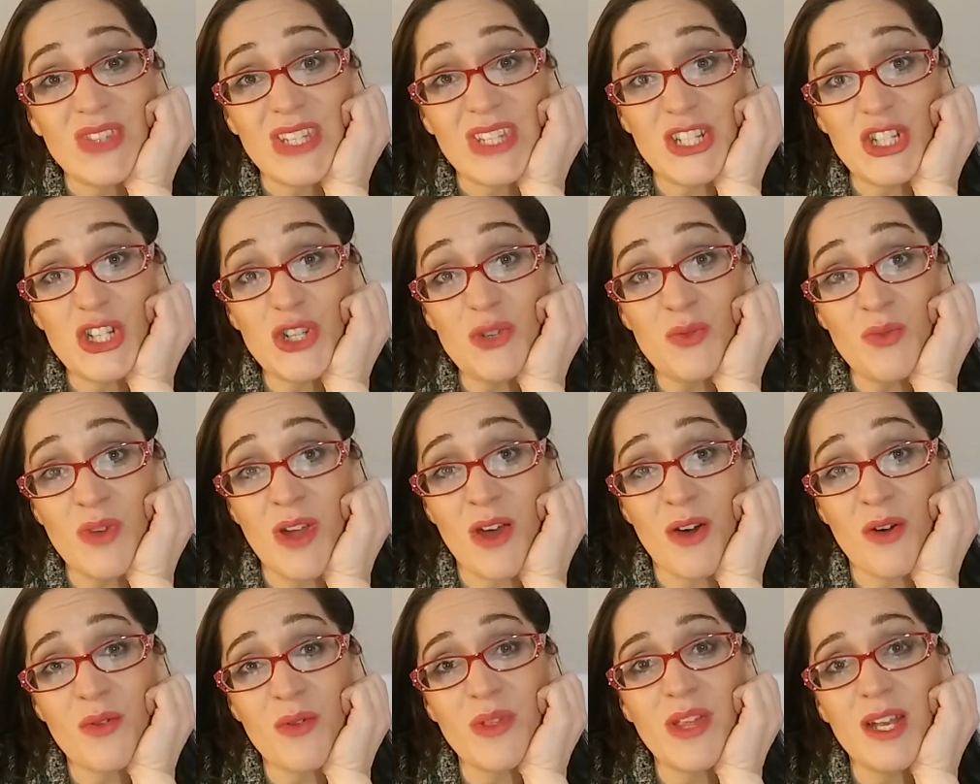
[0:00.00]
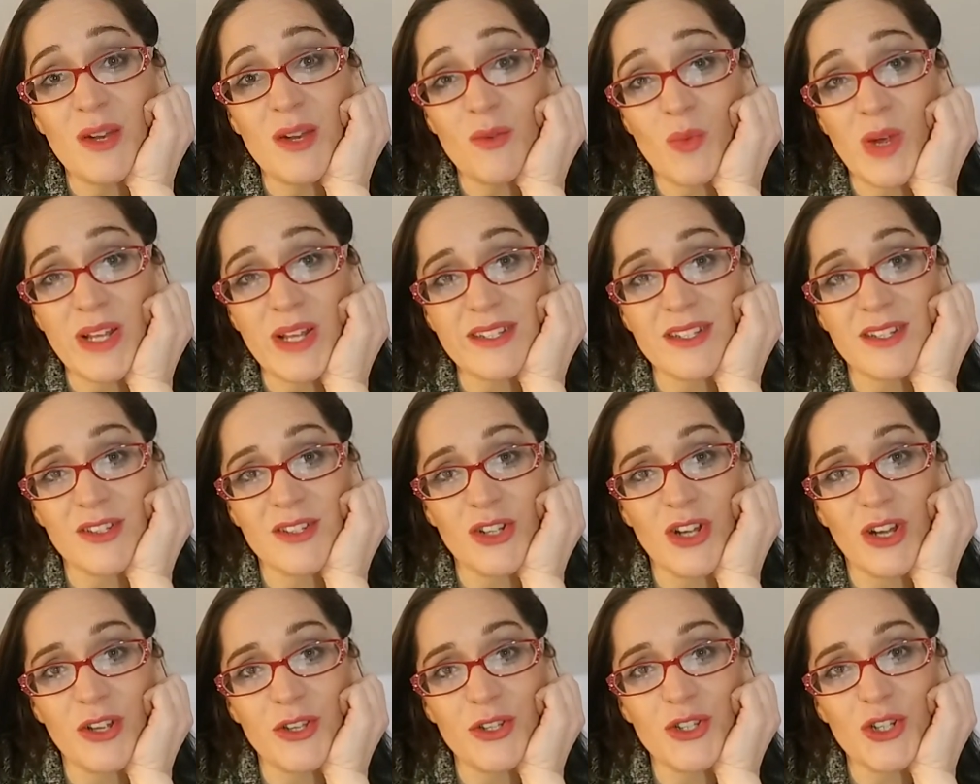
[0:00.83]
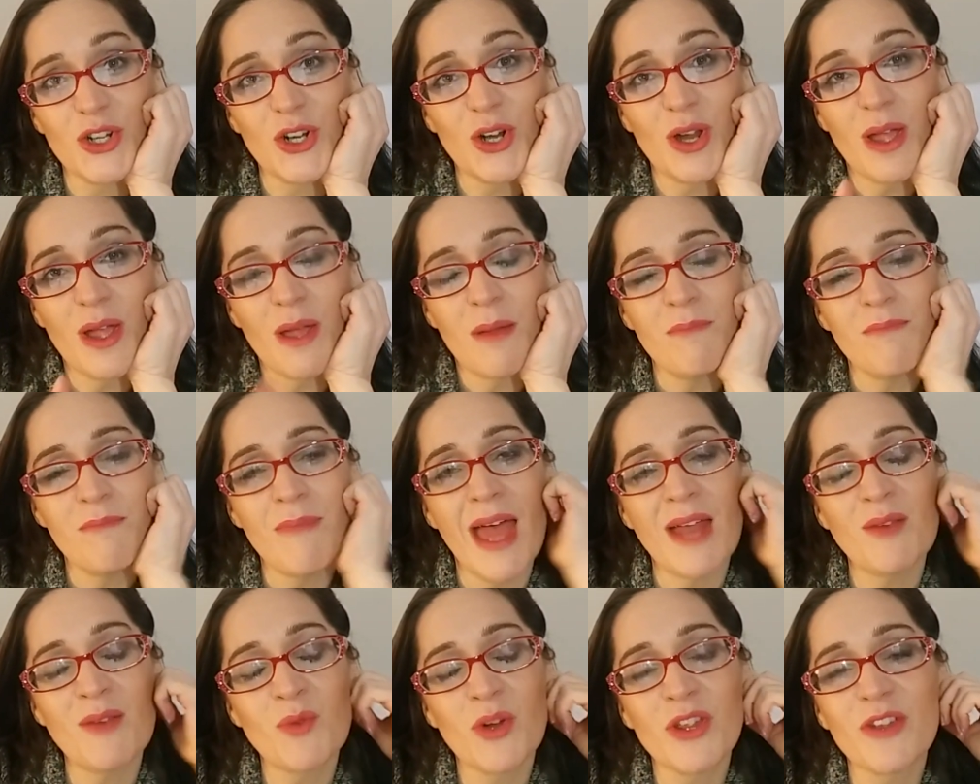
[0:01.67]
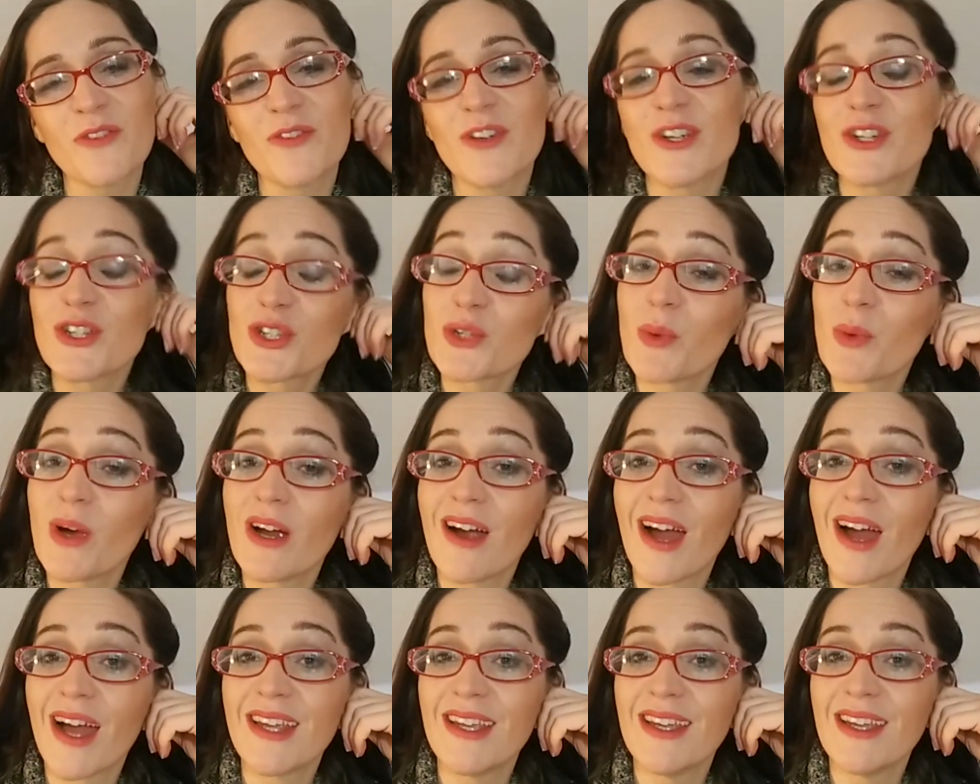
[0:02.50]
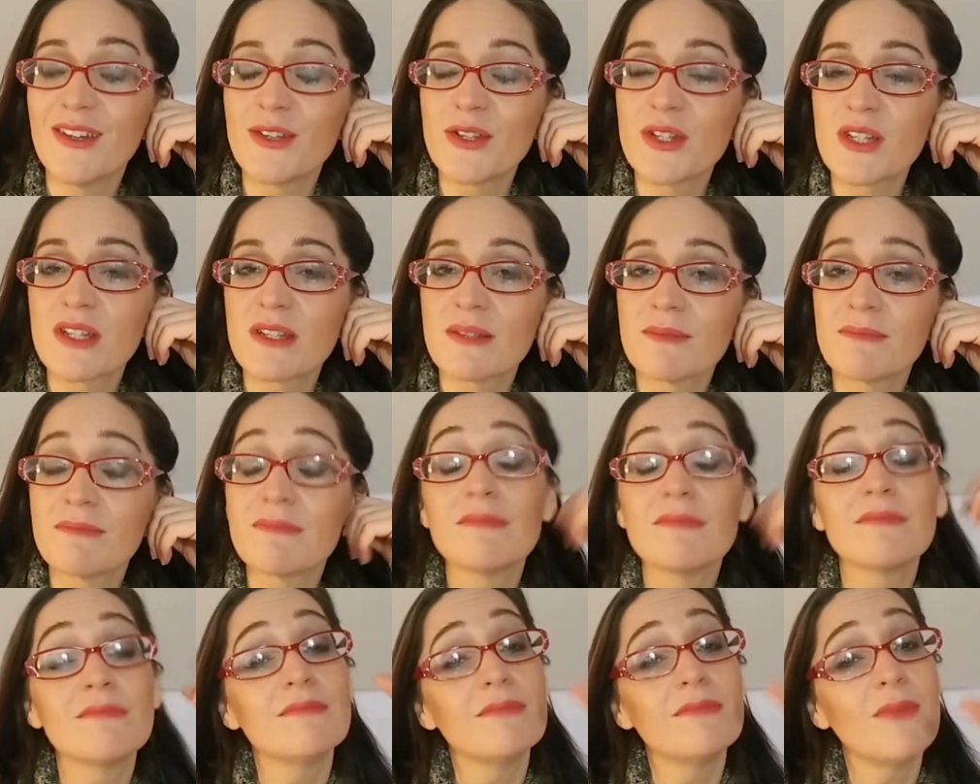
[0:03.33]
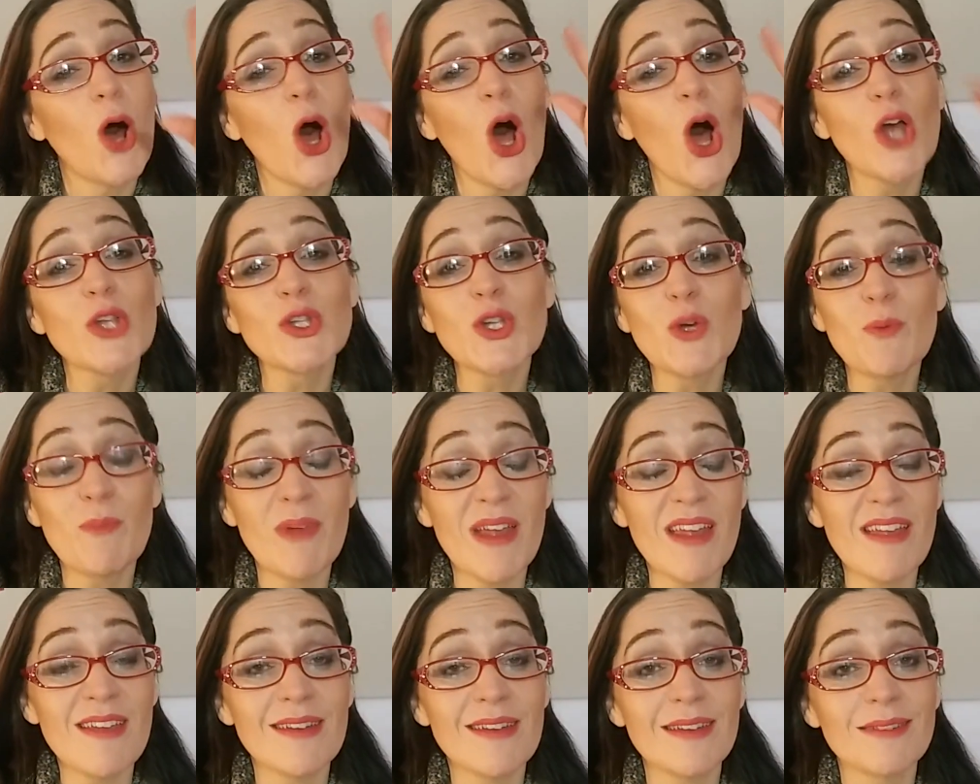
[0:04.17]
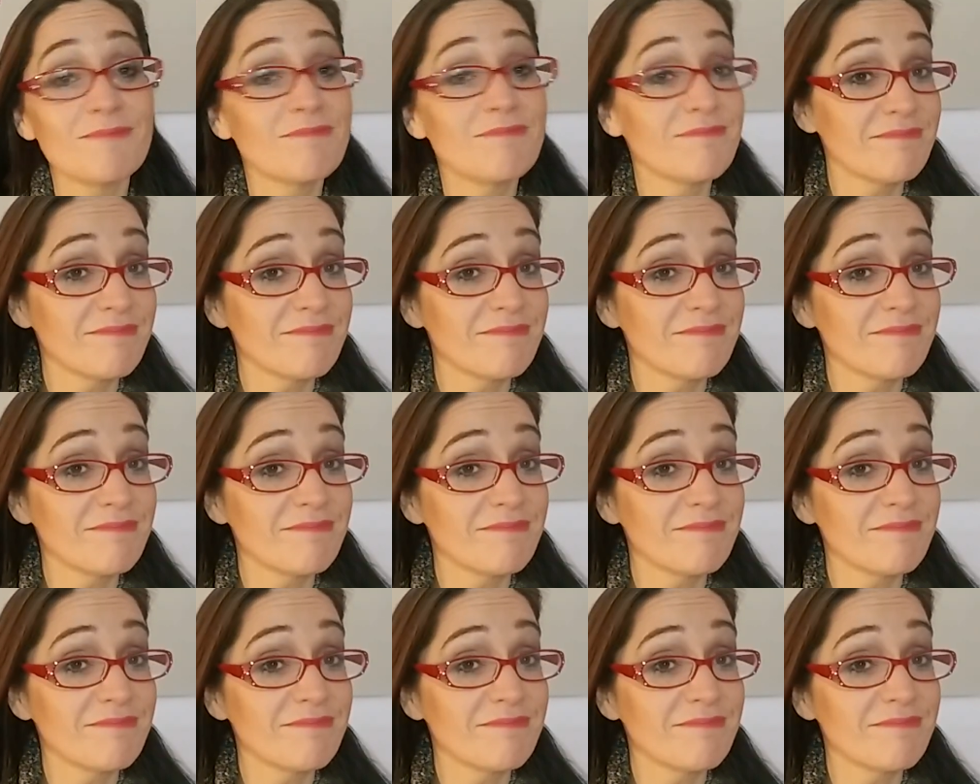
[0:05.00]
Did you know that in Western culture, men were the first to wear high heels? Also pink.